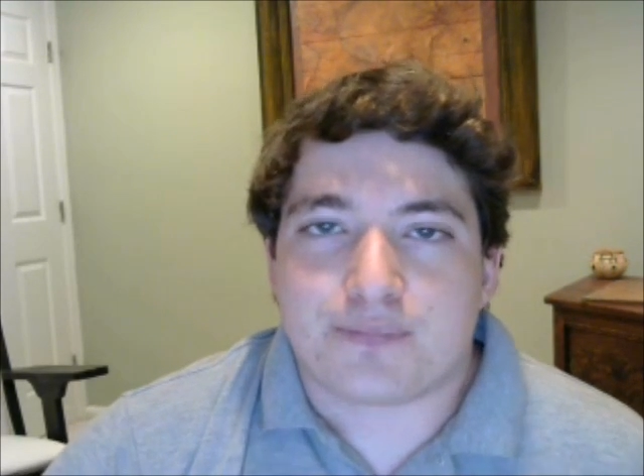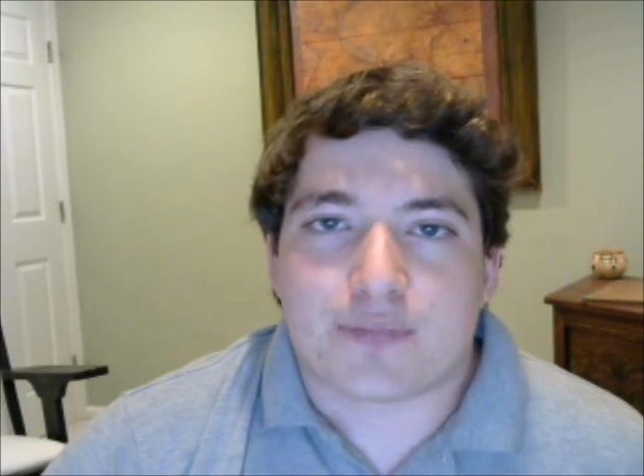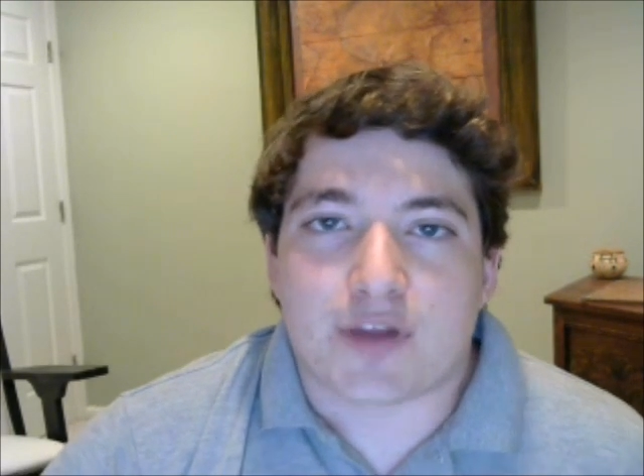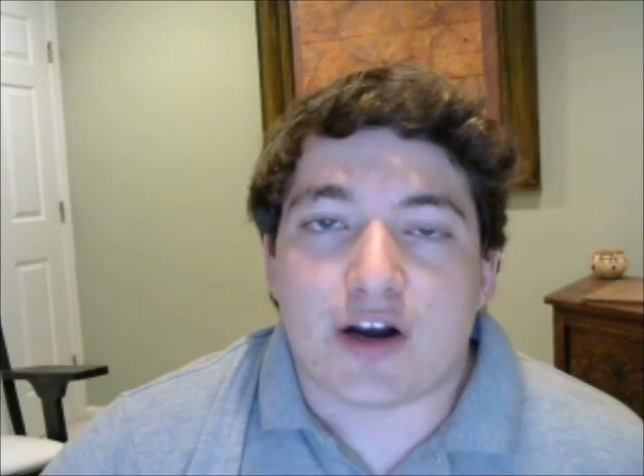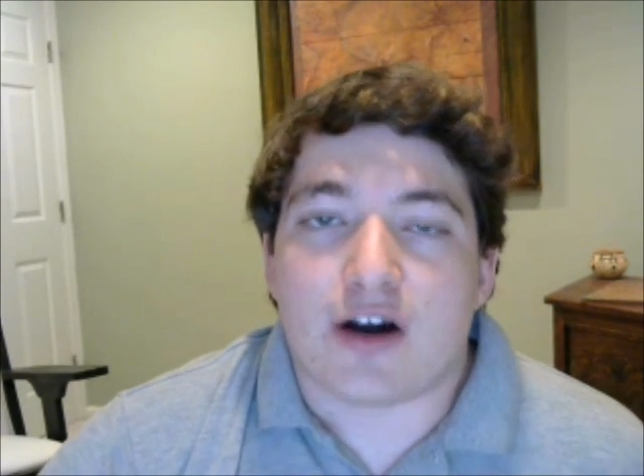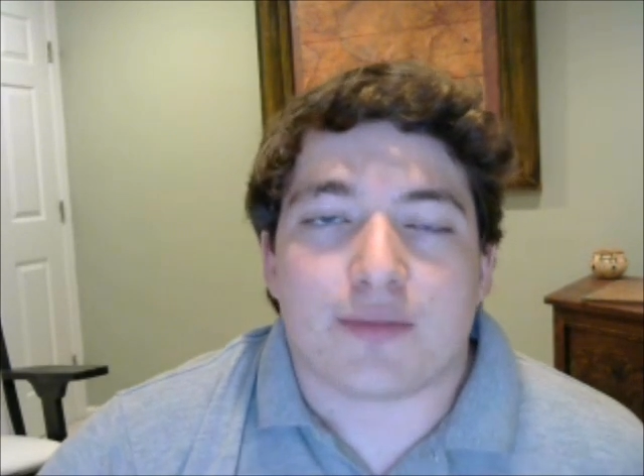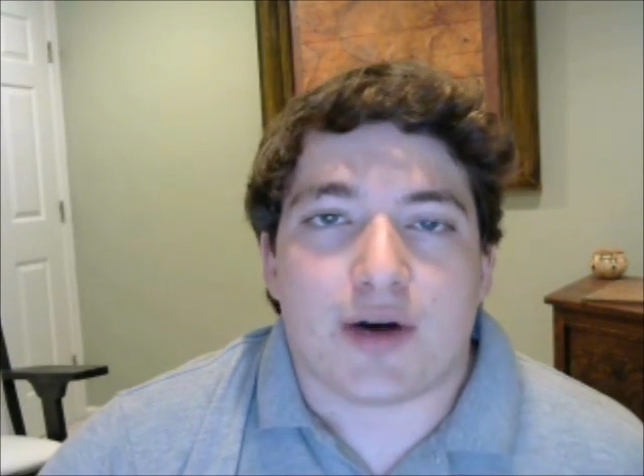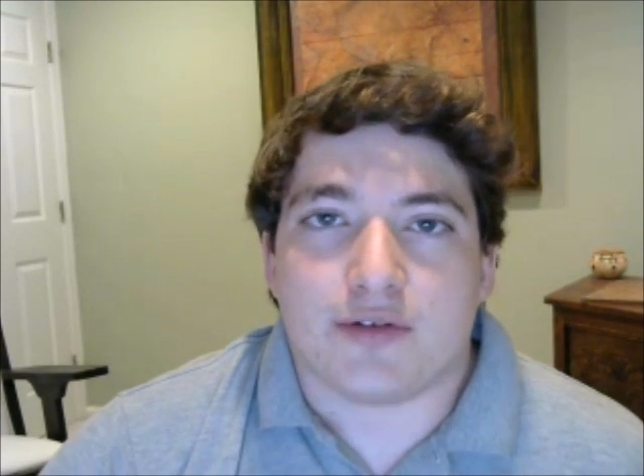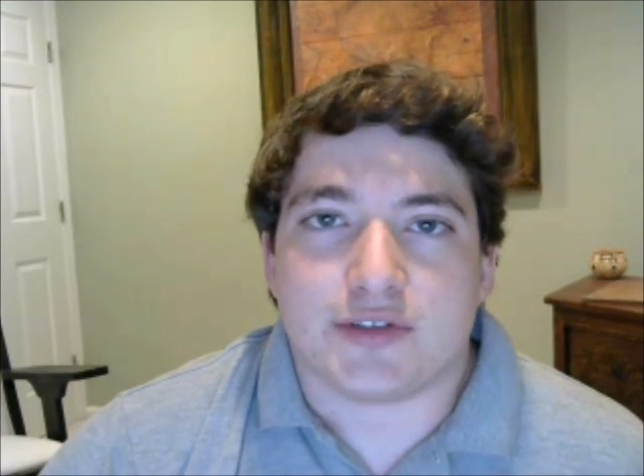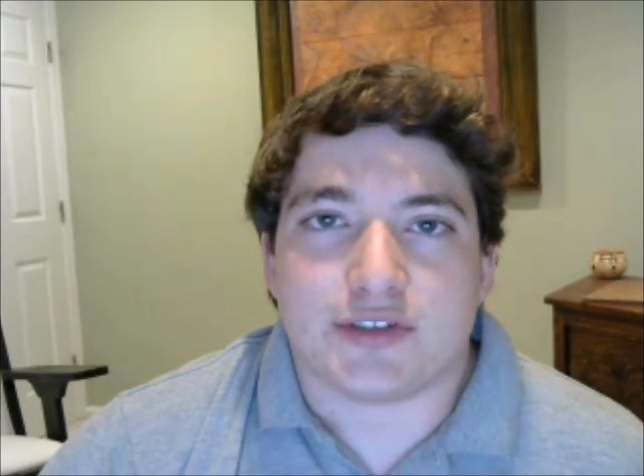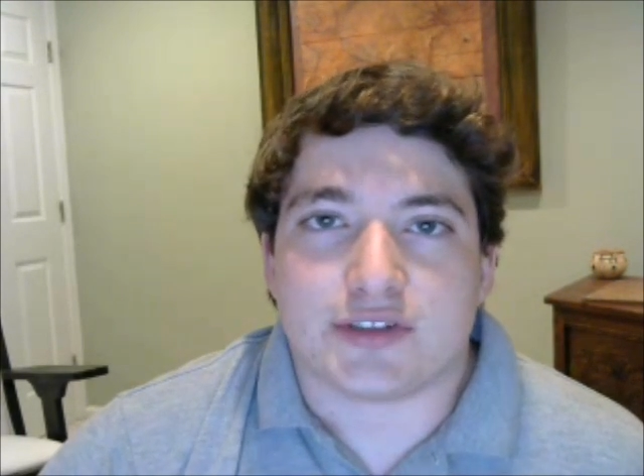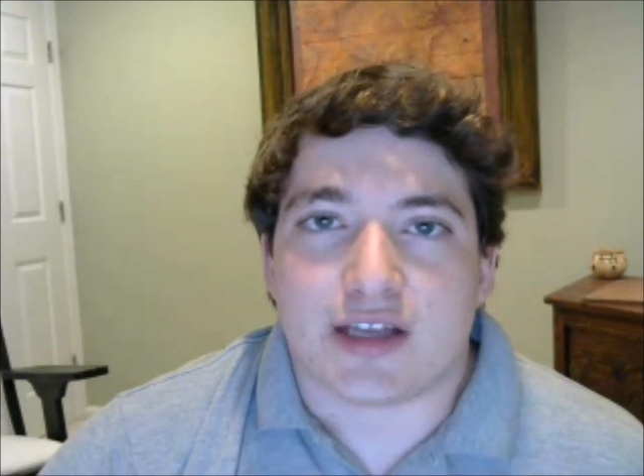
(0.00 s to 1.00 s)
Kog'Maw
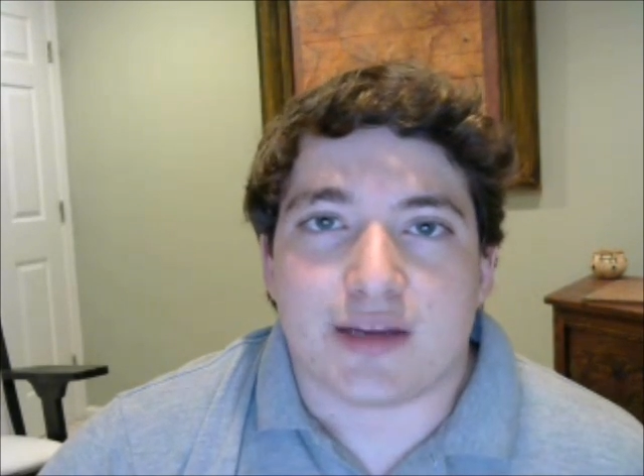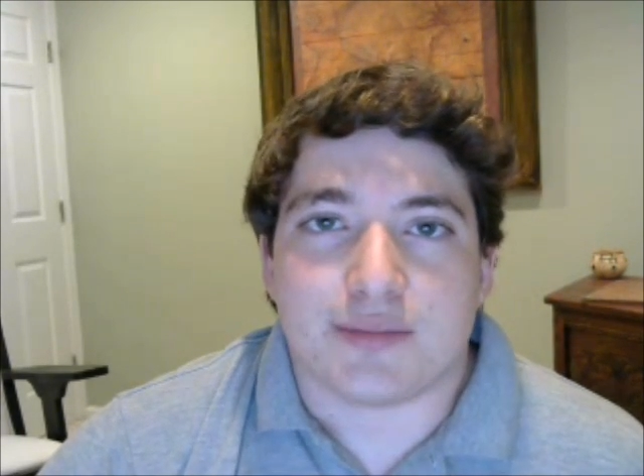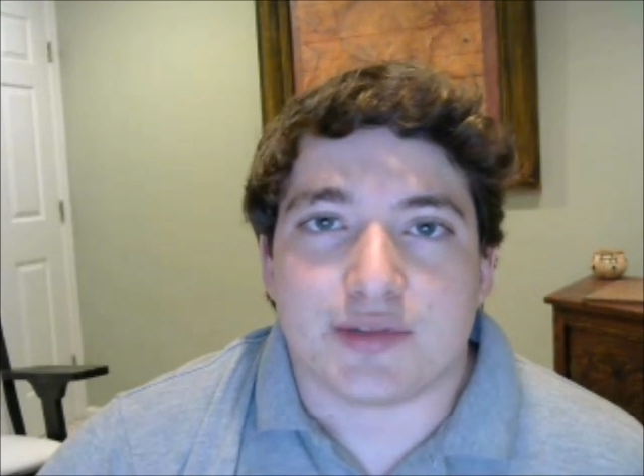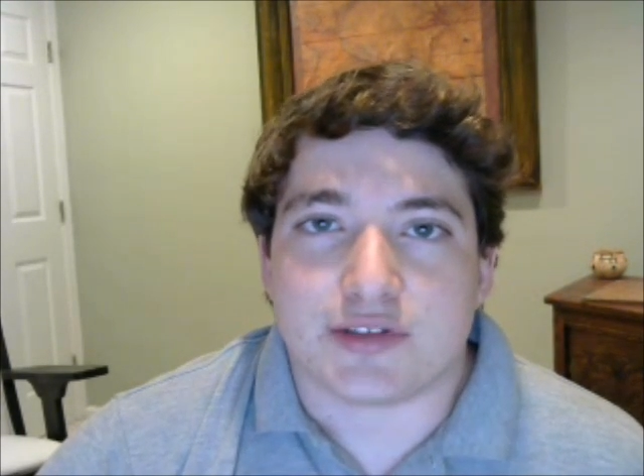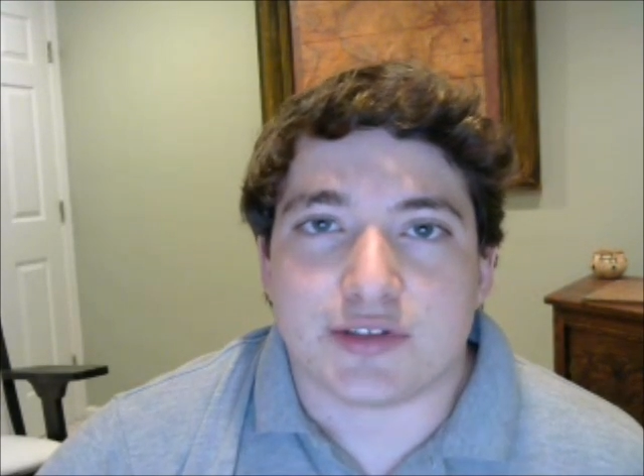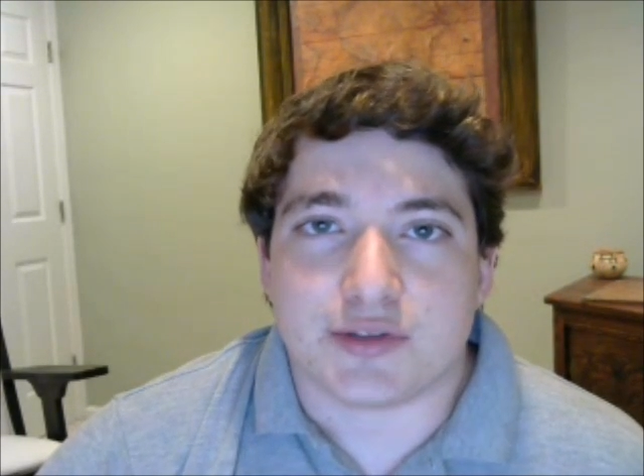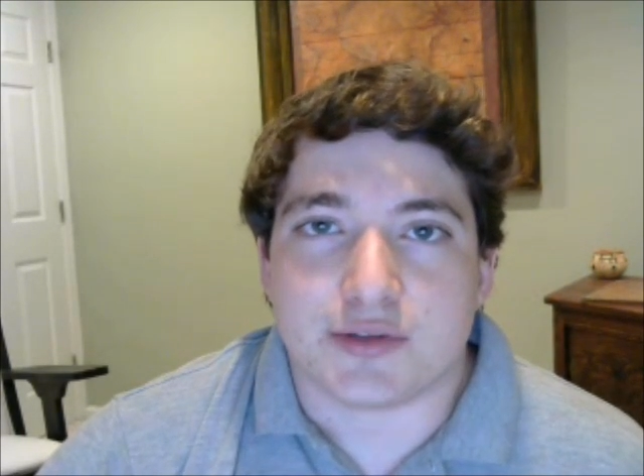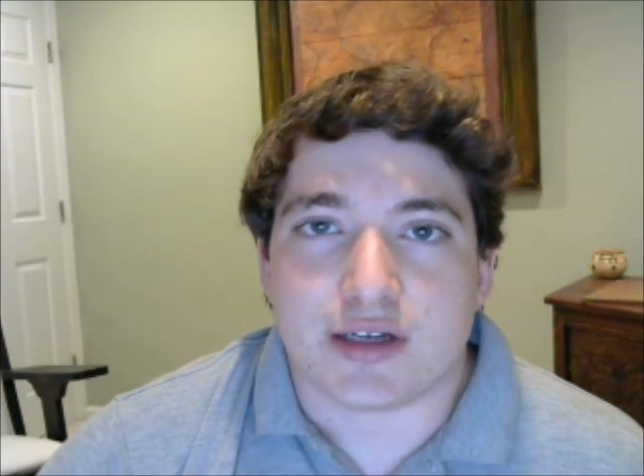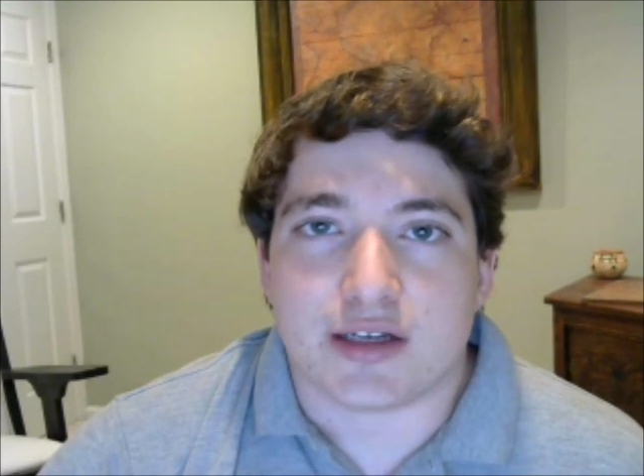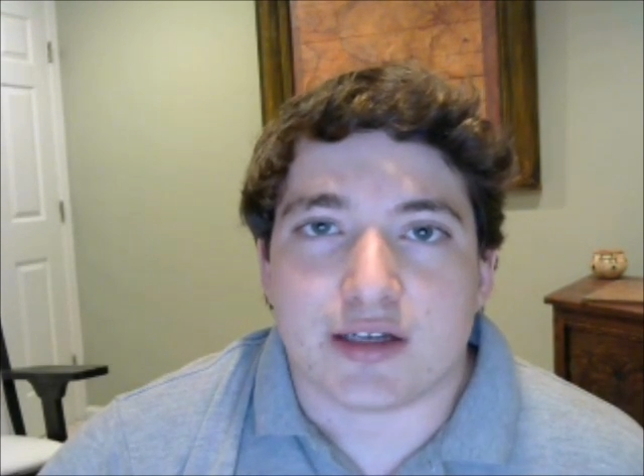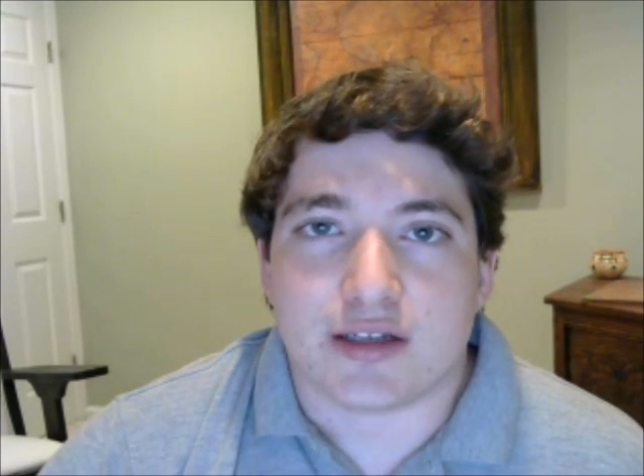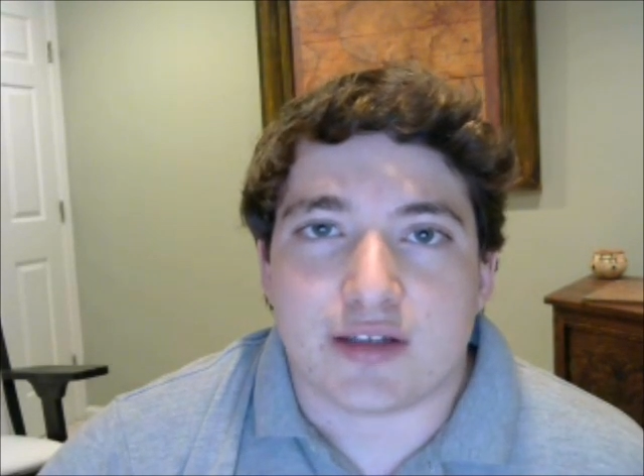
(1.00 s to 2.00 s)
was just able to
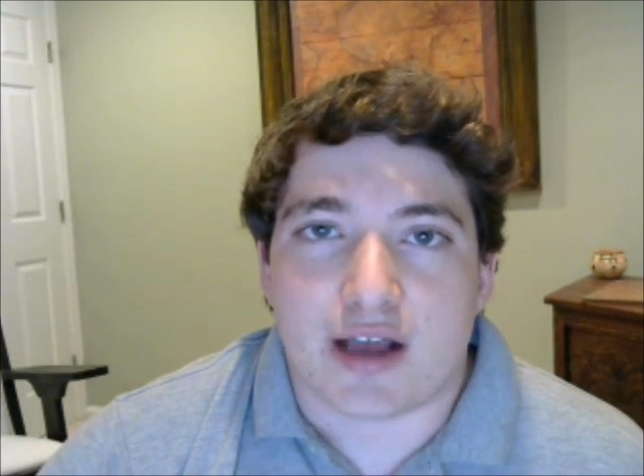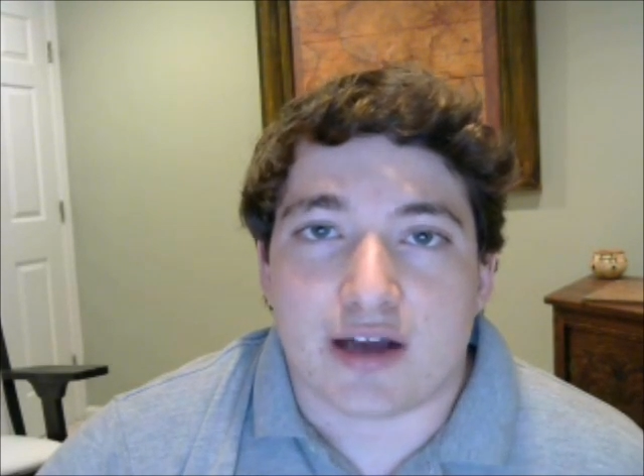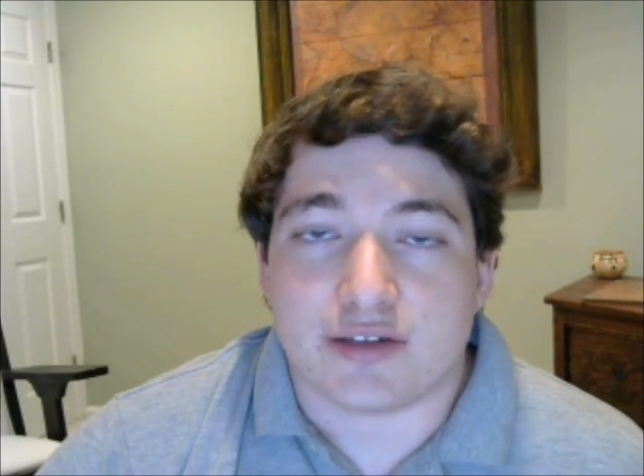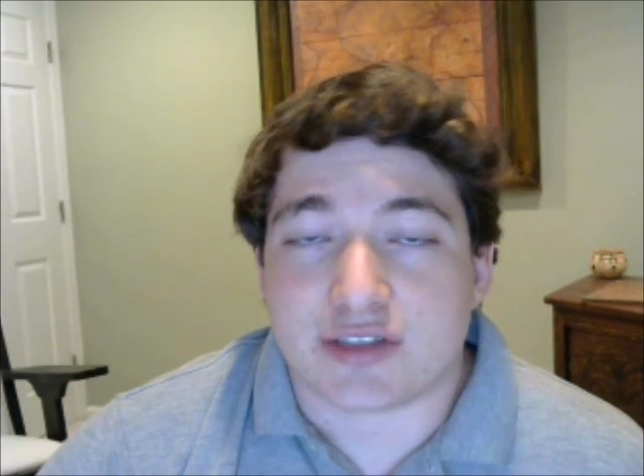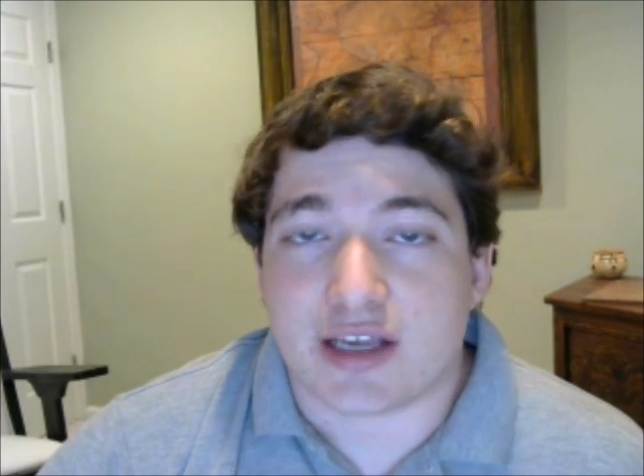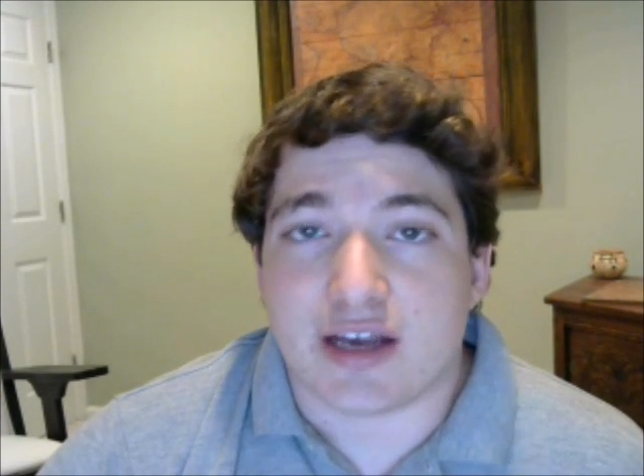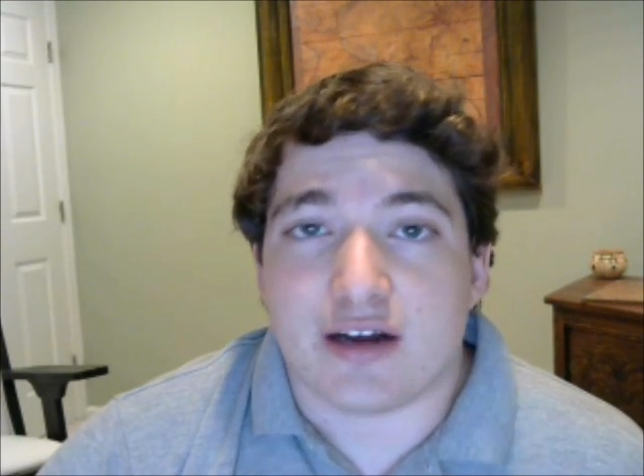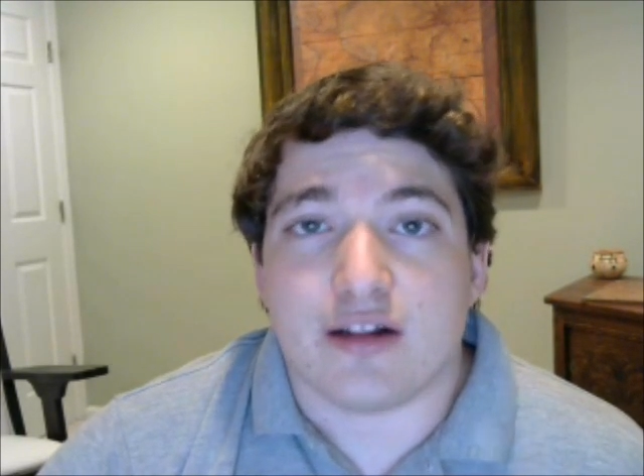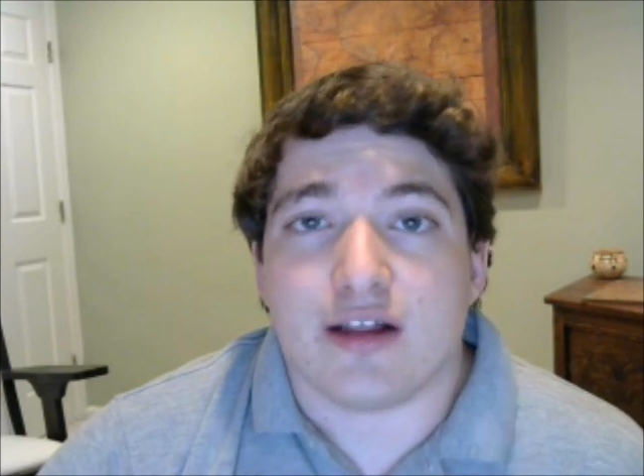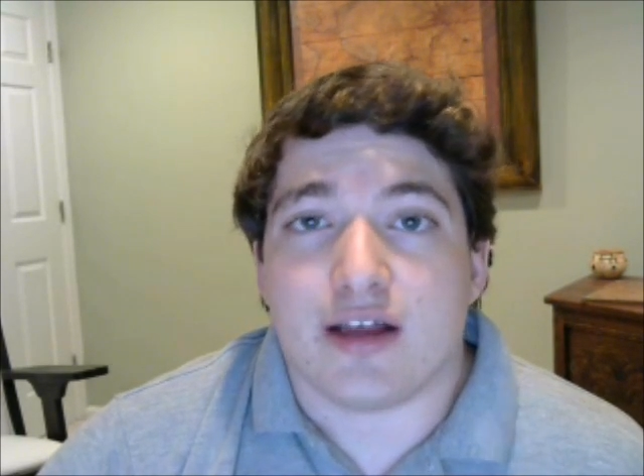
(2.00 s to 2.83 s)
outscale,